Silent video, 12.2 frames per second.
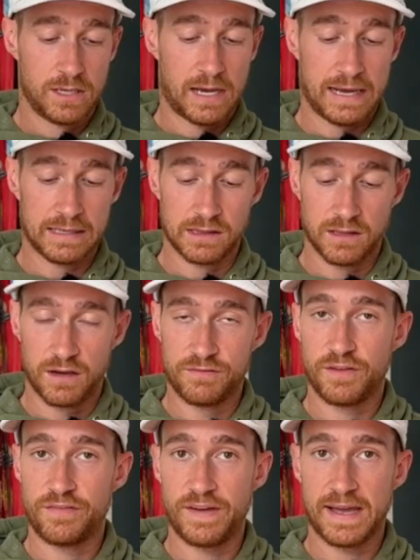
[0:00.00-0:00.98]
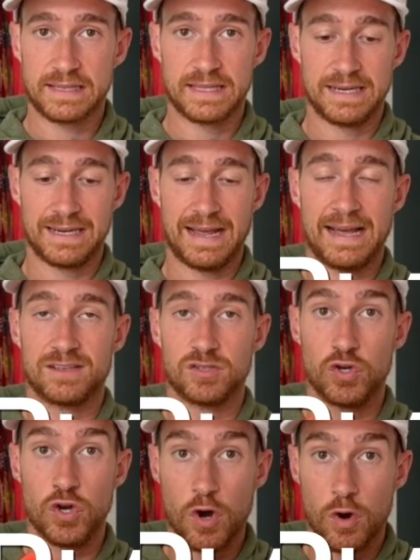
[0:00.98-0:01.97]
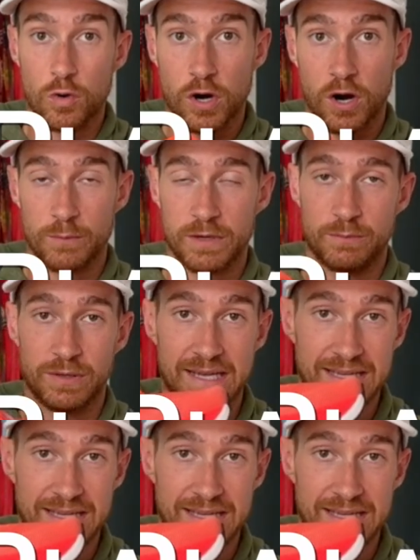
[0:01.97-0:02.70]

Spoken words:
I love the fact that it has no carbon plate.